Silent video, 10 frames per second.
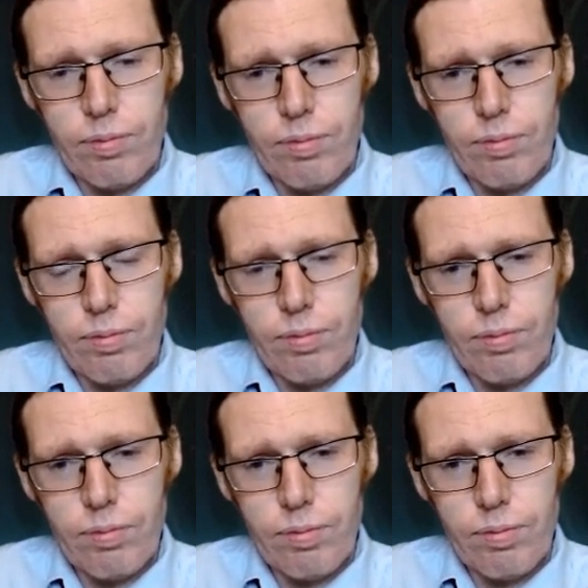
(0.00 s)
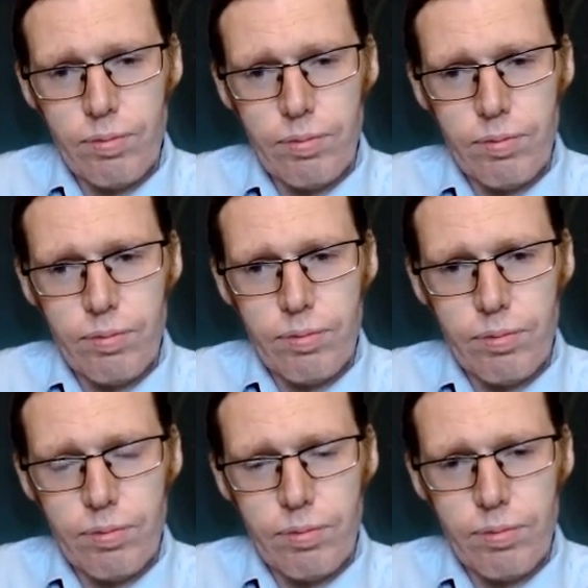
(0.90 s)

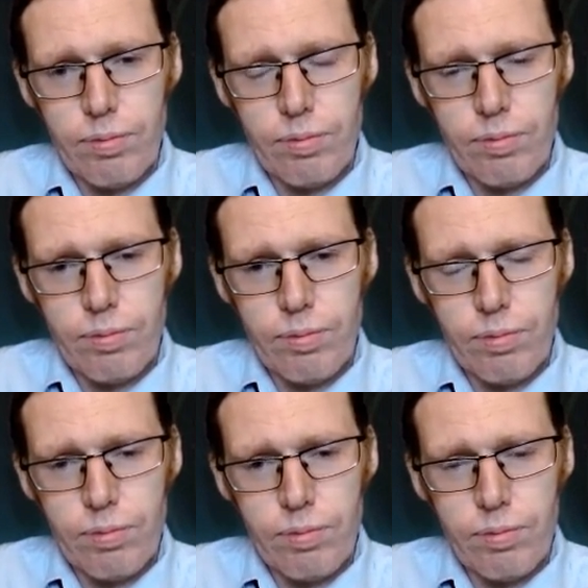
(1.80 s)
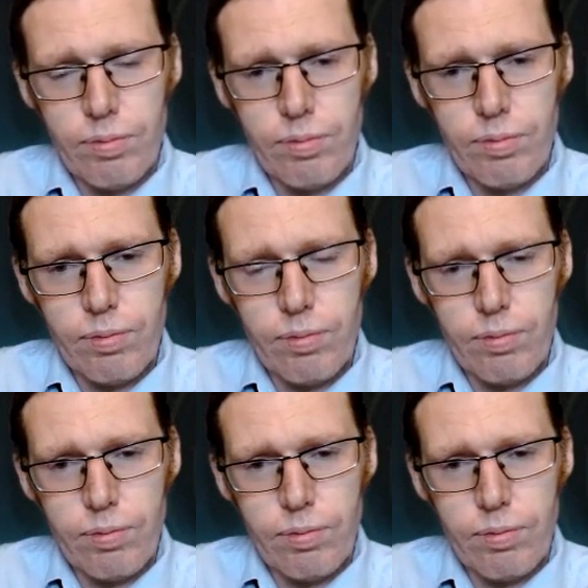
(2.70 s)

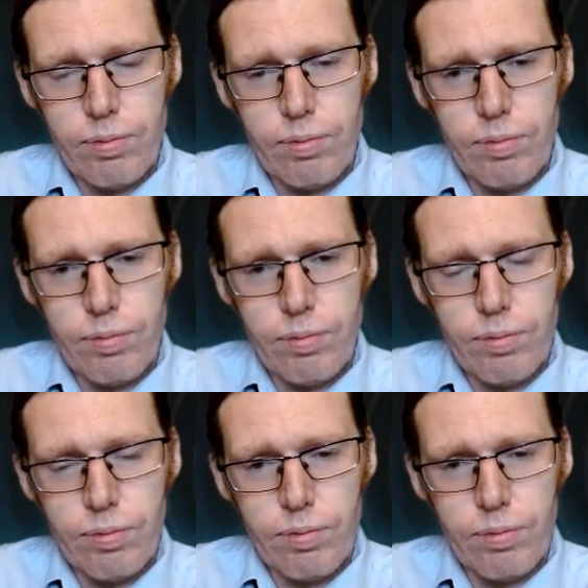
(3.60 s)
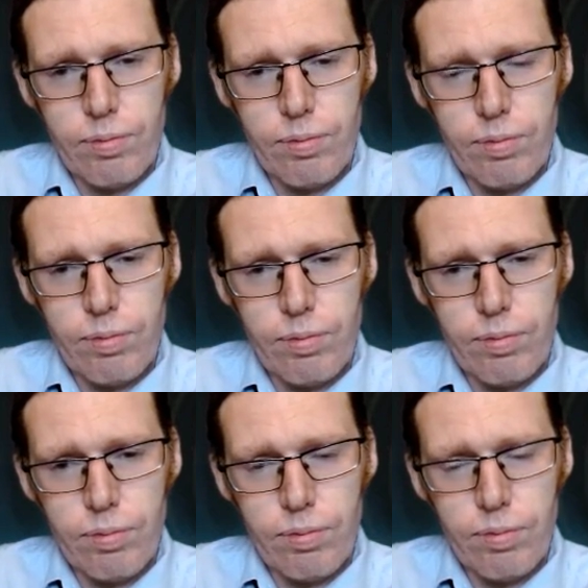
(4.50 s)

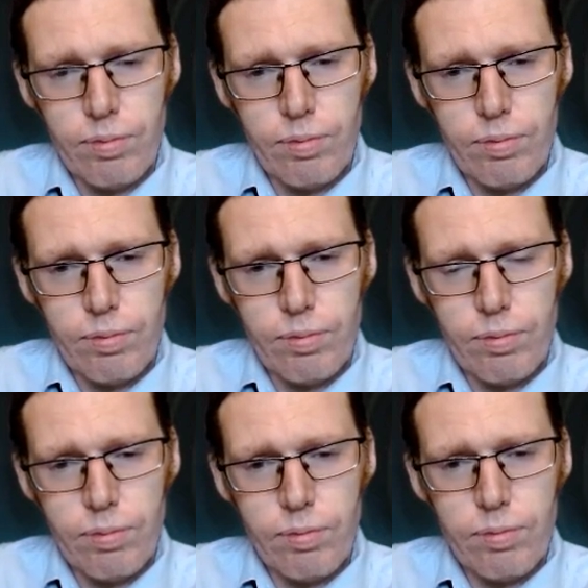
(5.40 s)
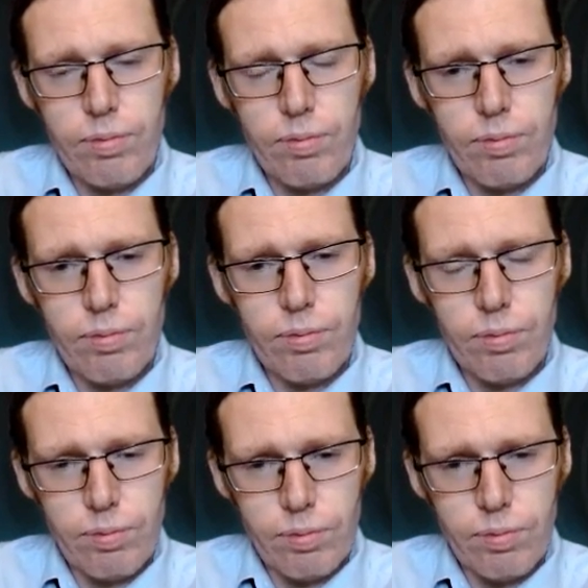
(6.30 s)

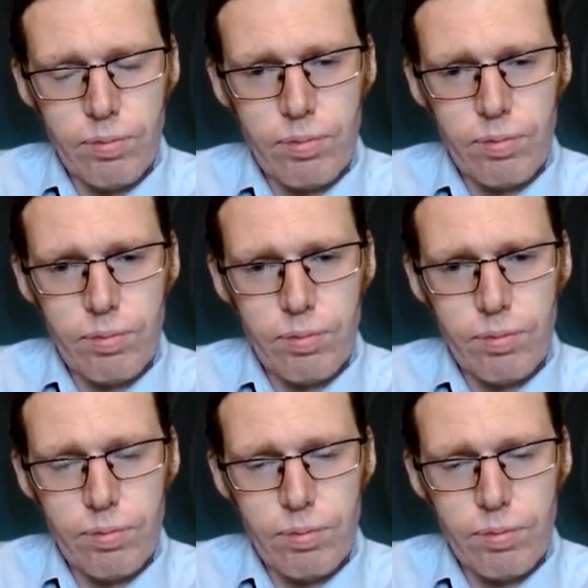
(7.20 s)
(not speaking)